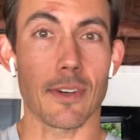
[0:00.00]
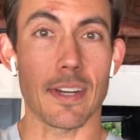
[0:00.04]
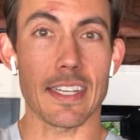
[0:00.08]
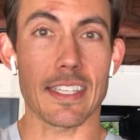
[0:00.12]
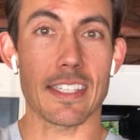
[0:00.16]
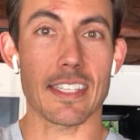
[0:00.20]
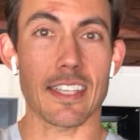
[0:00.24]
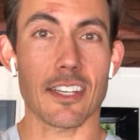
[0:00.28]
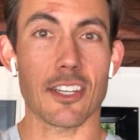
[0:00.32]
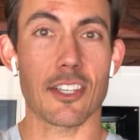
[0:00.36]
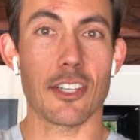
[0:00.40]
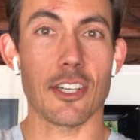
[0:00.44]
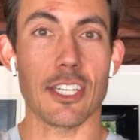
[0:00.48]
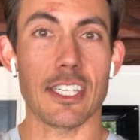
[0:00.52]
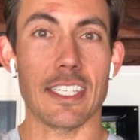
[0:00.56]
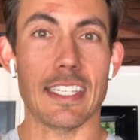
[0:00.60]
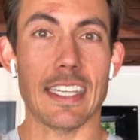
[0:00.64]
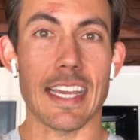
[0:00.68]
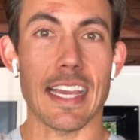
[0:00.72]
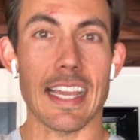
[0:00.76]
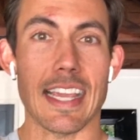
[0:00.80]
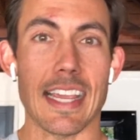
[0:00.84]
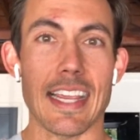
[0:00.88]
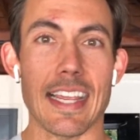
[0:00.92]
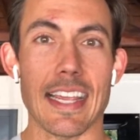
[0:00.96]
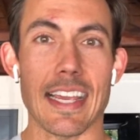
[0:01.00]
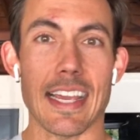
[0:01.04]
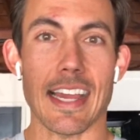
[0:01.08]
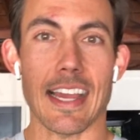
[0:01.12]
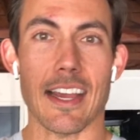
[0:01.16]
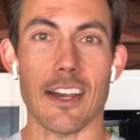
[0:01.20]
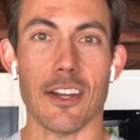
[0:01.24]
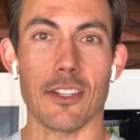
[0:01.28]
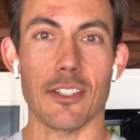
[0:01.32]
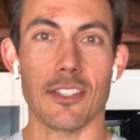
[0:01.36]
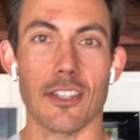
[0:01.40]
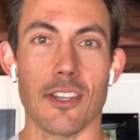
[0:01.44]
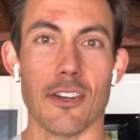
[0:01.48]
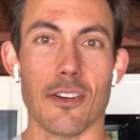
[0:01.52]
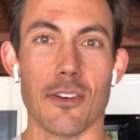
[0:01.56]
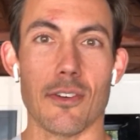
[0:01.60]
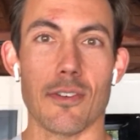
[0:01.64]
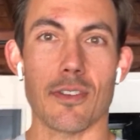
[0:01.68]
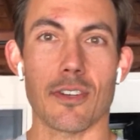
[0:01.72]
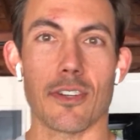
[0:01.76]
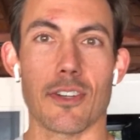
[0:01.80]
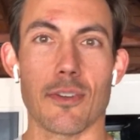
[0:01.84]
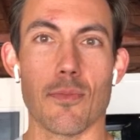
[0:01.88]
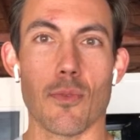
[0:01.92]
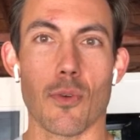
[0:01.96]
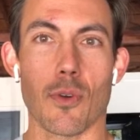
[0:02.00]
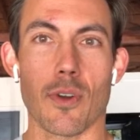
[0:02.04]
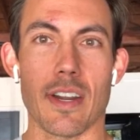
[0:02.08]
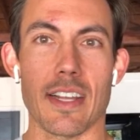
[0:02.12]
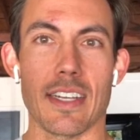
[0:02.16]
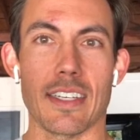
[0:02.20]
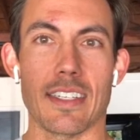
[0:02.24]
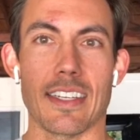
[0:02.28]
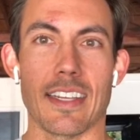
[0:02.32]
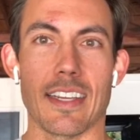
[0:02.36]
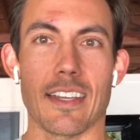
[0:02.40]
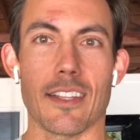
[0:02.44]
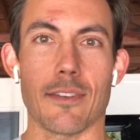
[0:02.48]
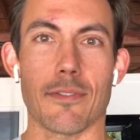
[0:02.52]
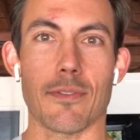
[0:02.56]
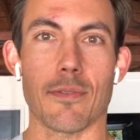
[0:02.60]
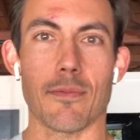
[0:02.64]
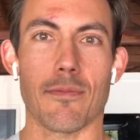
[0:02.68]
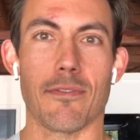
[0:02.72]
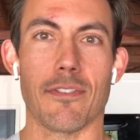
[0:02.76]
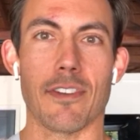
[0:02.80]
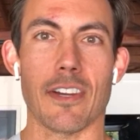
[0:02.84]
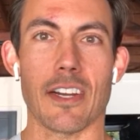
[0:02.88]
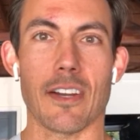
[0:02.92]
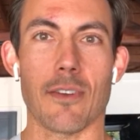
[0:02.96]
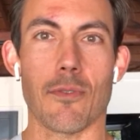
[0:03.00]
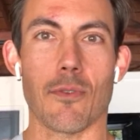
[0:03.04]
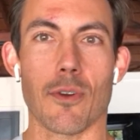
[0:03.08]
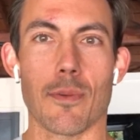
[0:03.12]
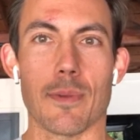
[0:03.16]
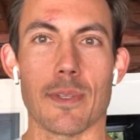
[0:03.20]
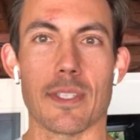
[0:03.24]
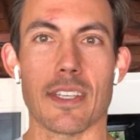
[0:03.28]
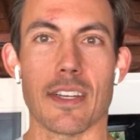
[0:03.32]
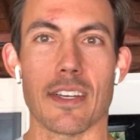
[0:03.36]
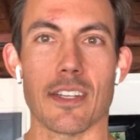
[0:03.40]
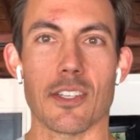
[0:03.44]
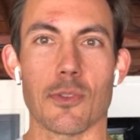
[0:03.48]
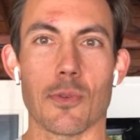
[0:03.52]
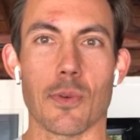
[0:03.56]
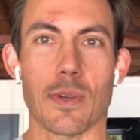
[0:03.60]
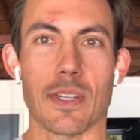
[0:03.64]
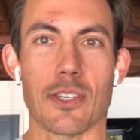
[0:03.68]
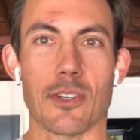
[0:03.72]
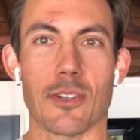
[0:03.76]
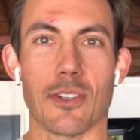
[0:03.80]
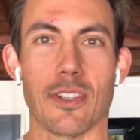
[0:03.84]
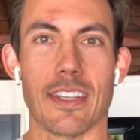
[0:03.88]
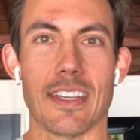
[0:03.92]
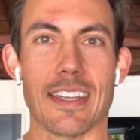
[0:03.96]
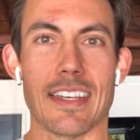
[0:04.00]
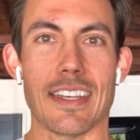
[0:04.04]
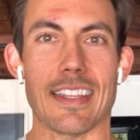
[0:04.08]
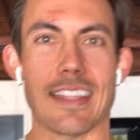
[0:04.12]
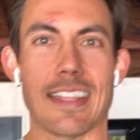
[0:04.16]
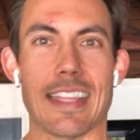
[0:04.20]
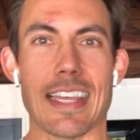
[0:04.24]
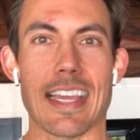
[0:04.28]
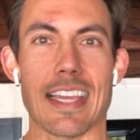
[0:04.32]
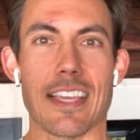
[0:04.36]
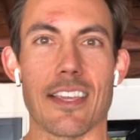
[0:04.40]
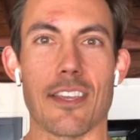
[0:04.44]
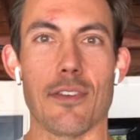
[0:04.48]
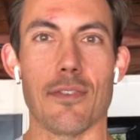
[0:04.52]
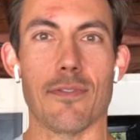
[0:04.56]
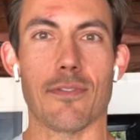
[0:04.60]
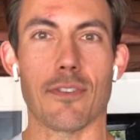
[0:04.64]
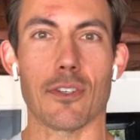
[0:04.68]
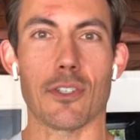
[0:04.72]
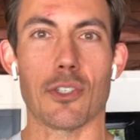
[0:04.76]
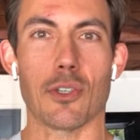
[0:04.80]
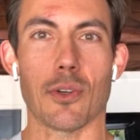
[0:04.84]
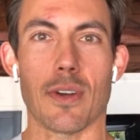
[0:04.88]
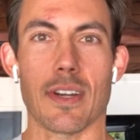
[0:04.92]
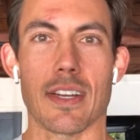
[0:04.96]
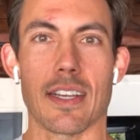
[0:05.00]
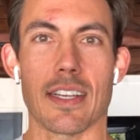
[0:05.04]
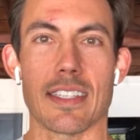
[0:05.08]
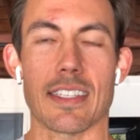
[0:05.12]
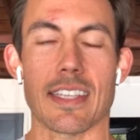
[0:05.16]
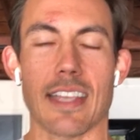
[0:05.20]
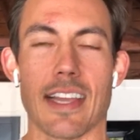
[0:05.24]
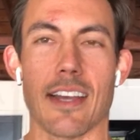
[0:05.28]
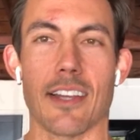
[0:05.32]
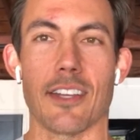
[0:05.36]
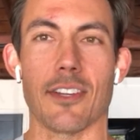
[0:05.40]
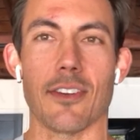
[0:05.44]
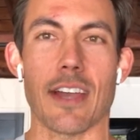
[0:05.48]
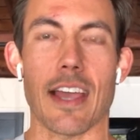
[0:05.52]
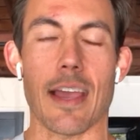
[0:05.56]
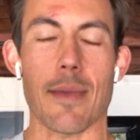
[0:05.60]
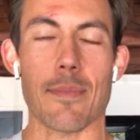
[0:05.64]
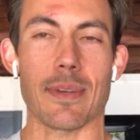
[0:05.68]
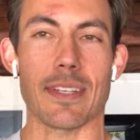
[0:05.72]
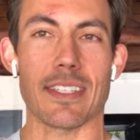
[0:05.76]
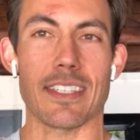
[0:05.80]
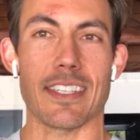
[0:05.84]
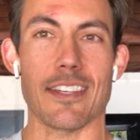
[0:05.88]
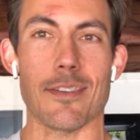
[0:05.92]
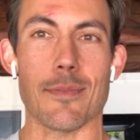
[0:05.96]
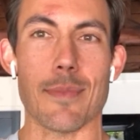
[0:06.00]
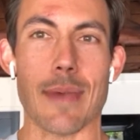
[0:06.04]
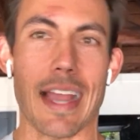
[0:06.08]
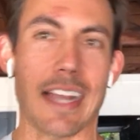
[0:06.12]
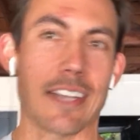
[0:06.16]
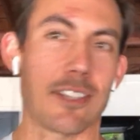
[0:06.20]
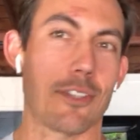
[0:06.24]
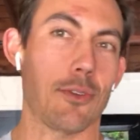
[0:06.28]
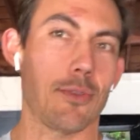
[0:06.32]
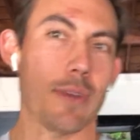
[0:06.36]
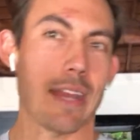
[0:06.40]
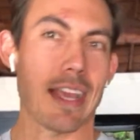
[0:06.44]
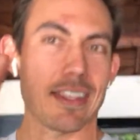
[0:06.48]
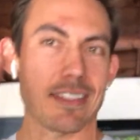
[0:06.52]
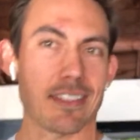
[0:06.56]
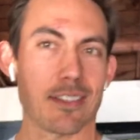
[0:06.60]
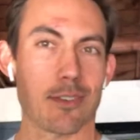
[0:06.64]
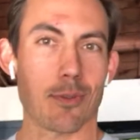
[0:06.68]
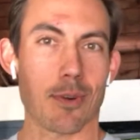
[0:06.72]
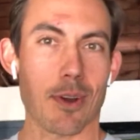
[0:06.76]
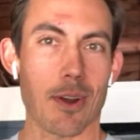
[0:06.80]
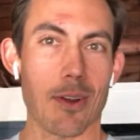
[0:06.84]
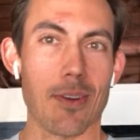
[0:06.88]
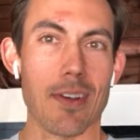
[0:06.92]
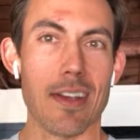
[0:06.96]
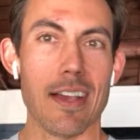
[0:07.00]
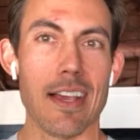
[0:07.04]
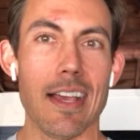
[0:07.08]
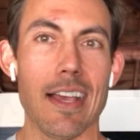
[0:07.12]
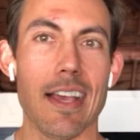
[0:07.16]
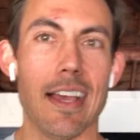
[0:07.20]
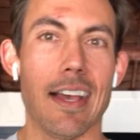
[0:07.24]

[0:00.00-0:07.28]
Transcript: Lisa, good day. Aldo, good morning together from very warm and sunny Switzerland. Thank you for joining us, Aldo. Happy to see you back 2 days in a row.